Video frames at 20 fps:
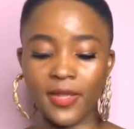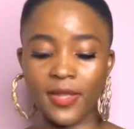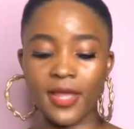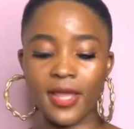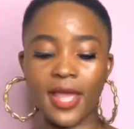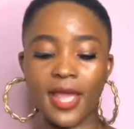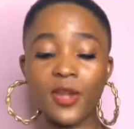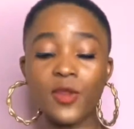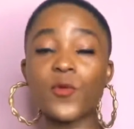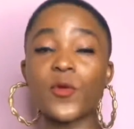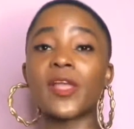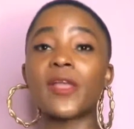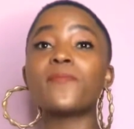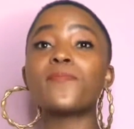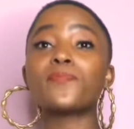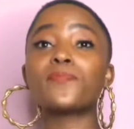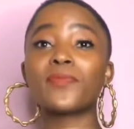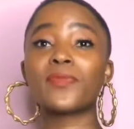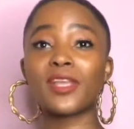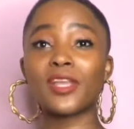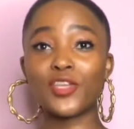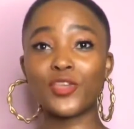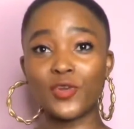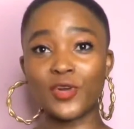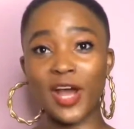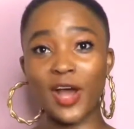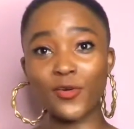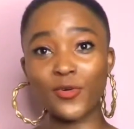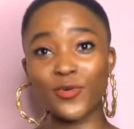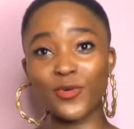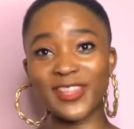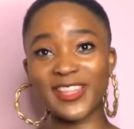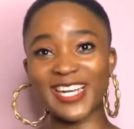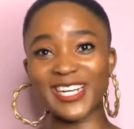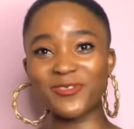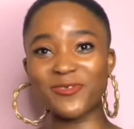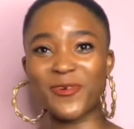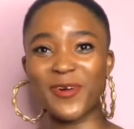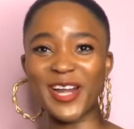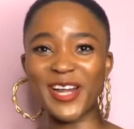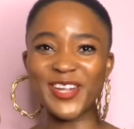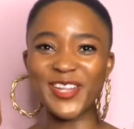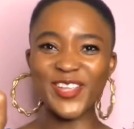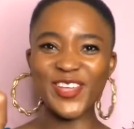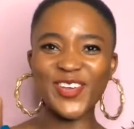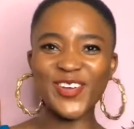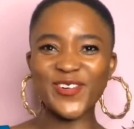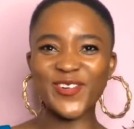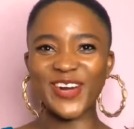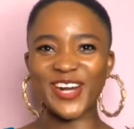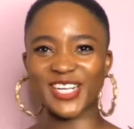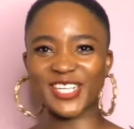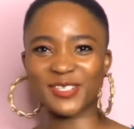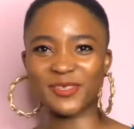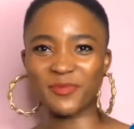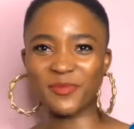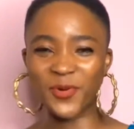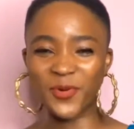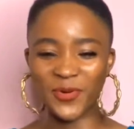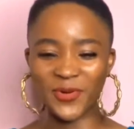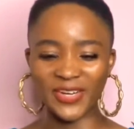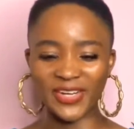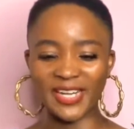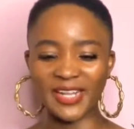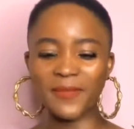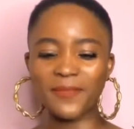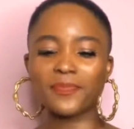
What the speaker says: Anyway, you now know that one new word, Mhuri.